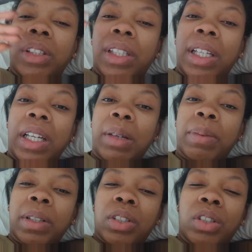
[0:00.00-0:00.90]
sleep
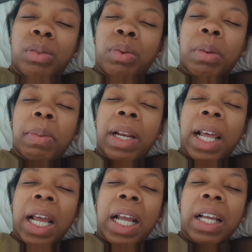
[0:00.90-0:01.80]
and just want to
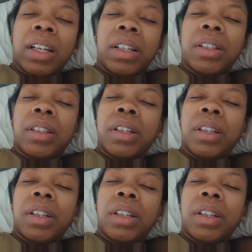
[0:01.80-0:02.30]
play and